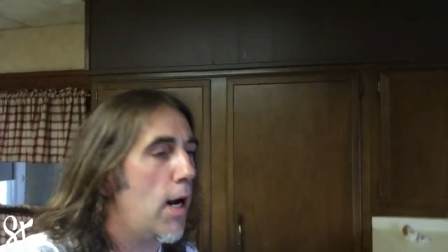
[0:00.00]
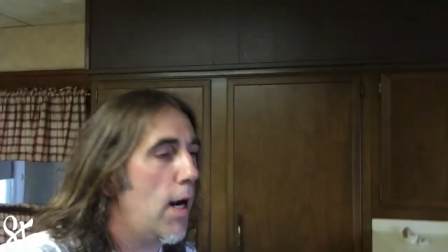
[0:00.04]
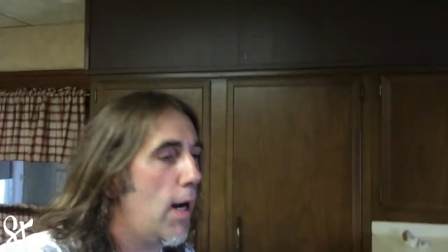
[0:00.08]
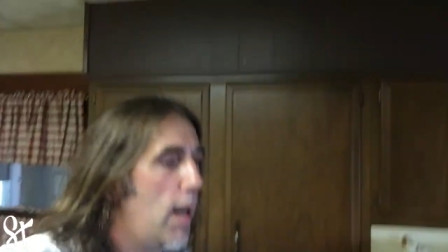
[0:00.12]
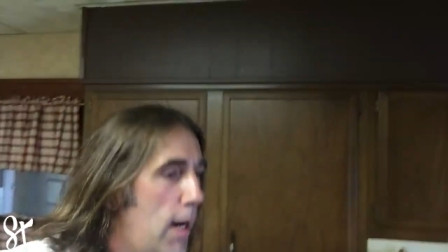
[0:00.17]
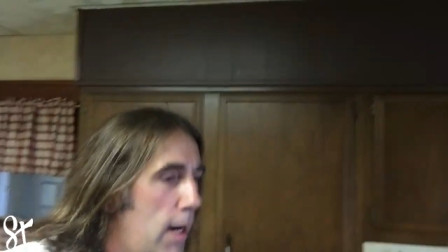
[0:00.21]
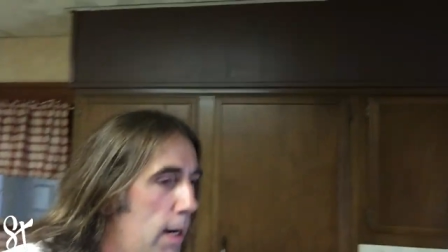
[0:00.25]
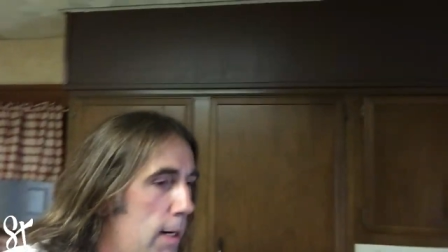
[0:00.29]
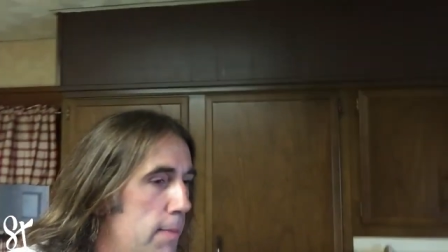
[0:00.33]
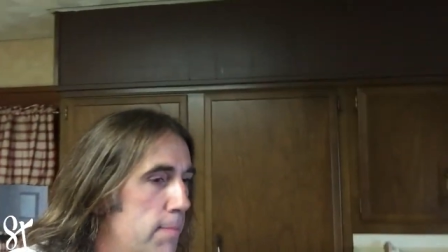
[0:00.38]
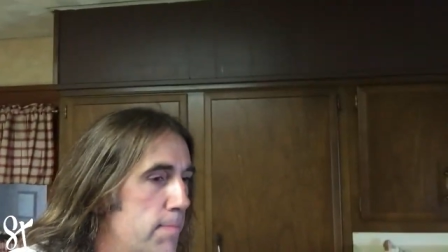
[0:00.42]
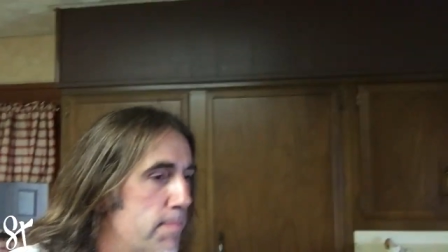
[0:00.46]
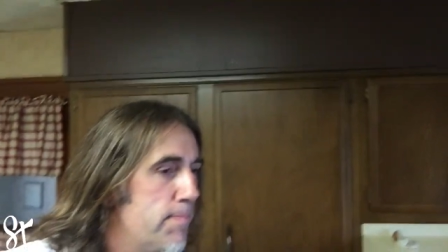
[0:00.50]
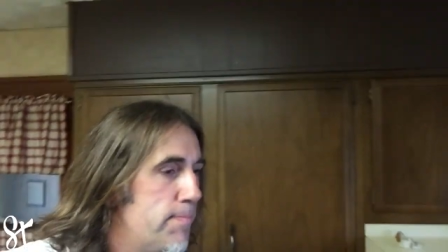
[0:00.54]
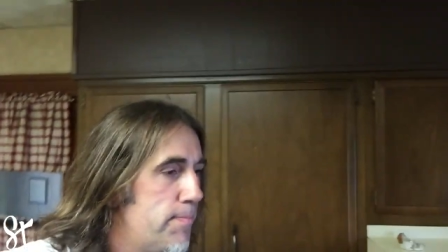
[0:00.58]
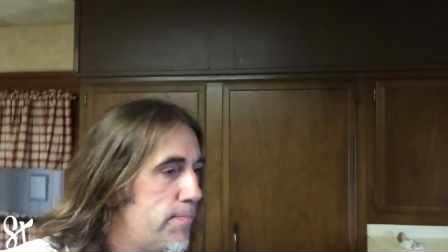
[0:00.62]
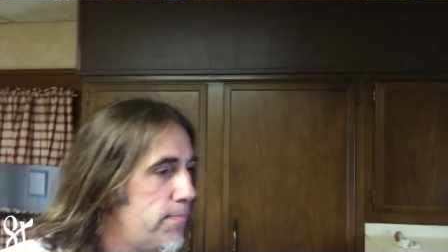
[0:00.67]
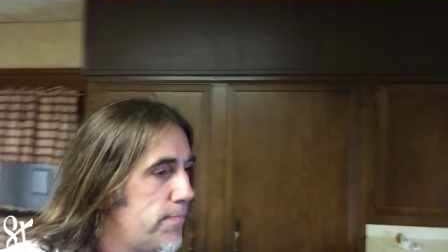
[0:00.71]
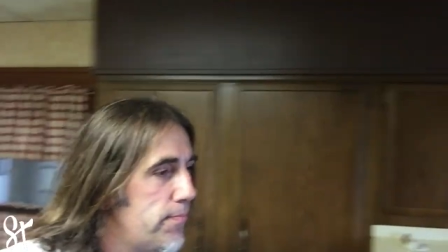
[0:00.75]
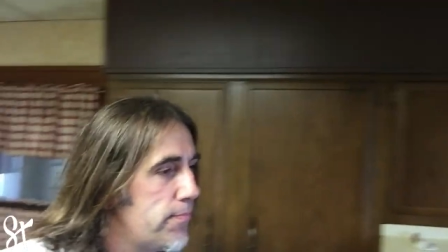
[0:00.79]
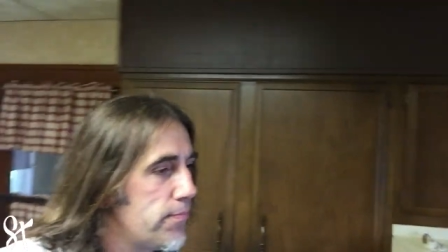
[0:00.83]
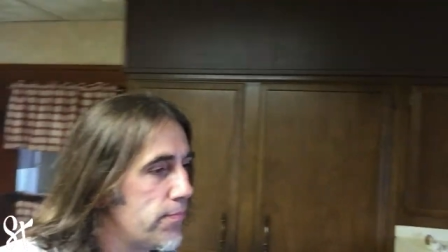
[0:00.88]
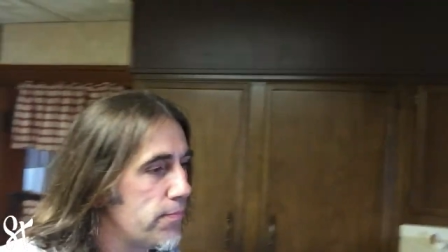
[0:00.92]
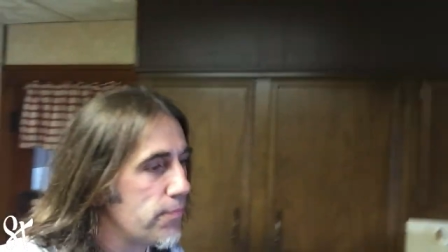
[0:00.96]
Um,
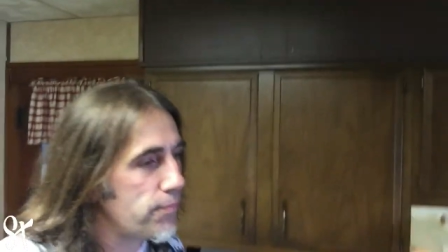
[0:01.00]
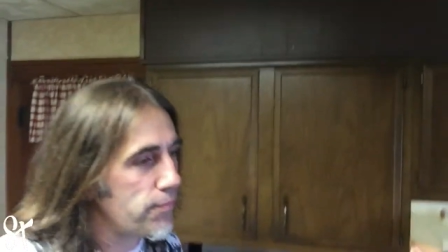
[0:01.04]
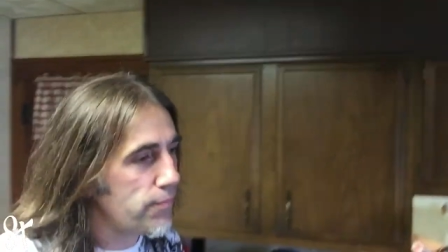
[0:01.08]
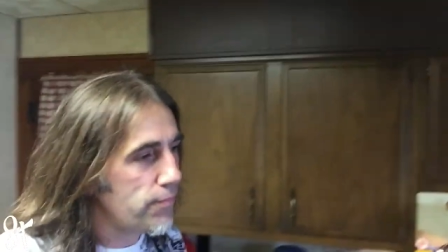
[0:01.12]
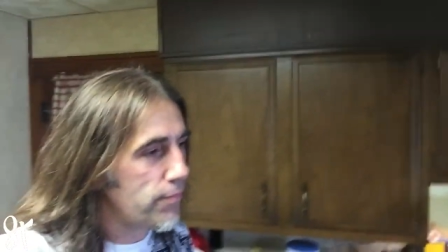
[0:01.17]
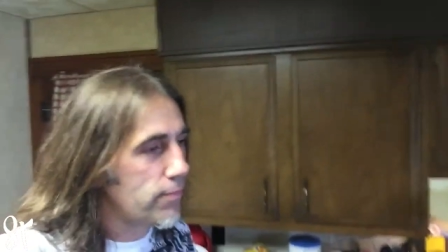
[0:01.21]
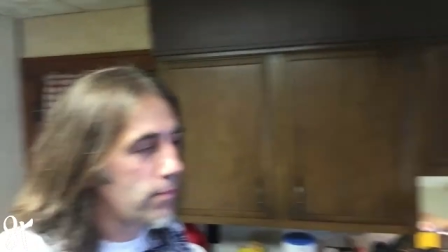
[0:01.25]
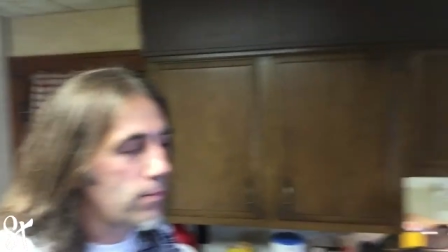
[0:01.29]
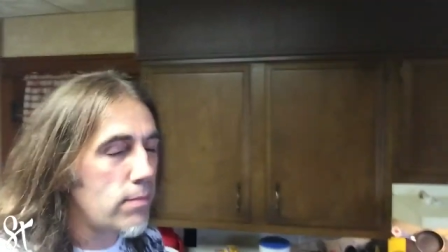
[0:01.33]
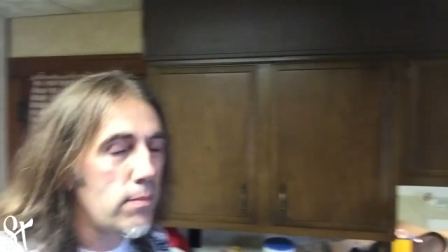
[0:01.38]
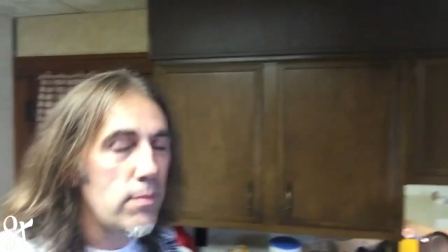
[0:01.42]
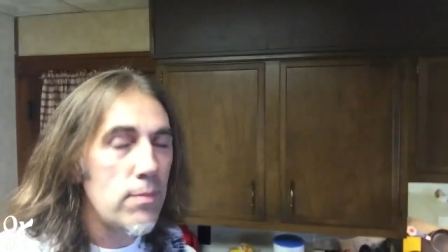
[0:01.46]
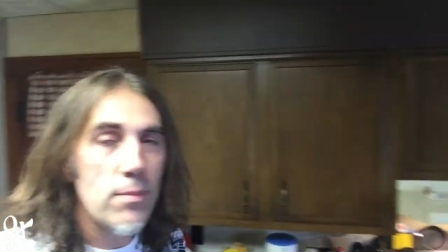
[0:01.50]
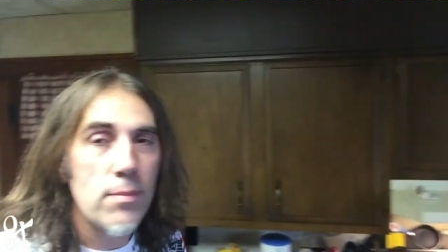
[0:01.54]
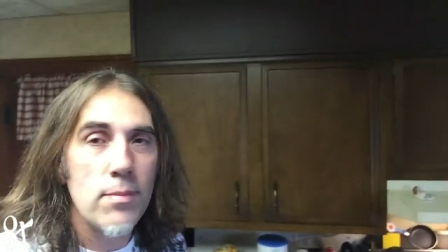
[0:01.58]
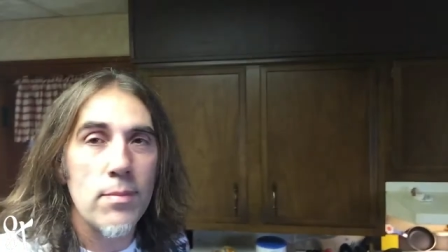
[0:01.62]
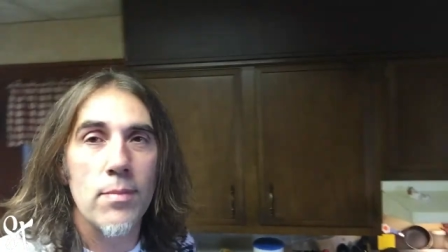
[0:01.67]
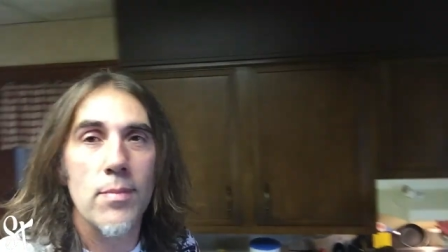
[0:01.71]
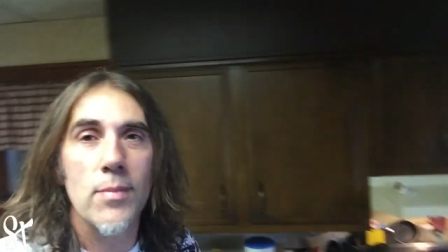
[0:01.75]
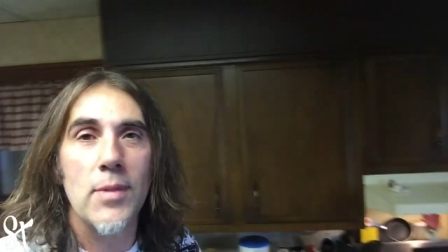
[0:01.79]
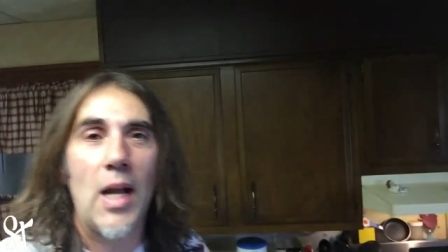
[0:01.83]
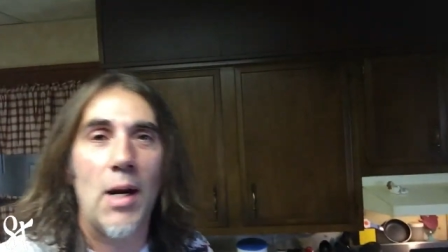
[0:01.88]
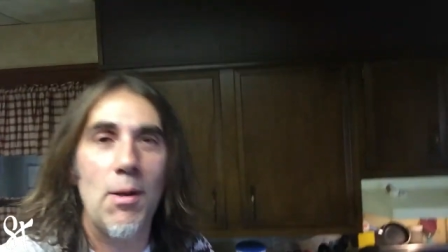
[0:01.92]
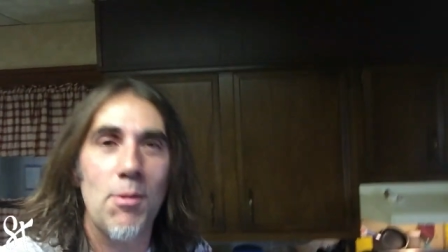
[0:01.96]

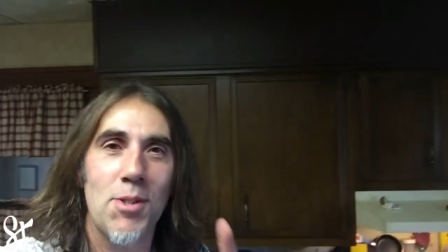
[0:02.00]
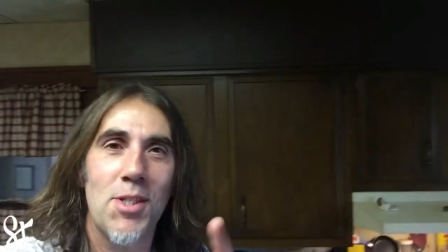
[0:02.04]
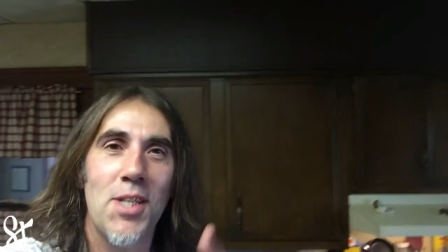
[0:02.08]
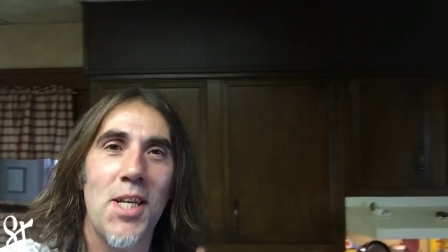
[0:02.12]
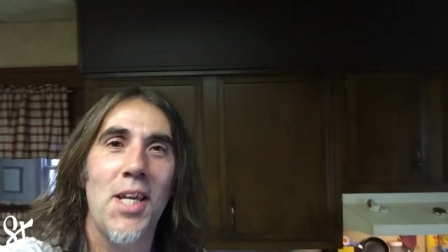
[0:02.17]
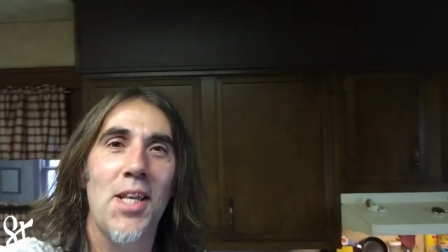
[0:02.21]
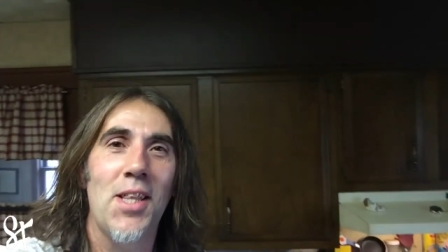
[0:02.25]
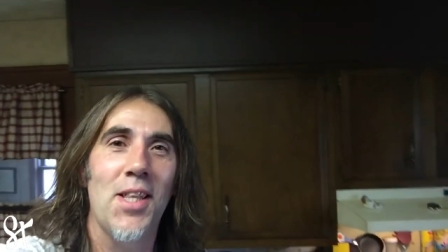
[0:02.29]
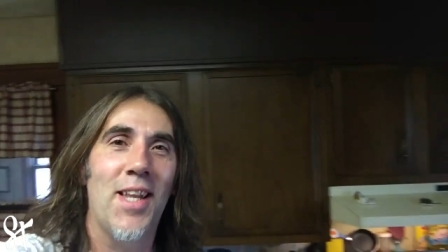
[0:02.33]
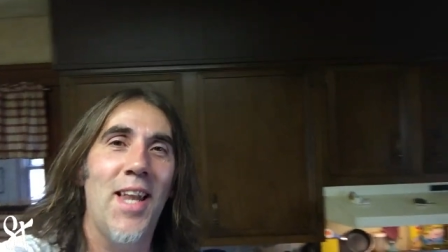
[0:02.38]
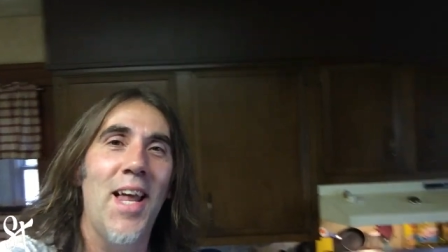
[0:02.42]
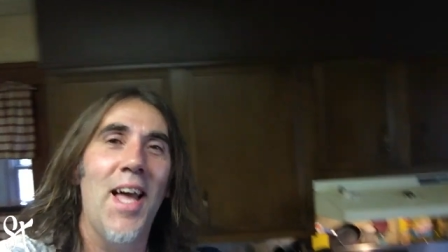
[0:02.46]
I will see you in the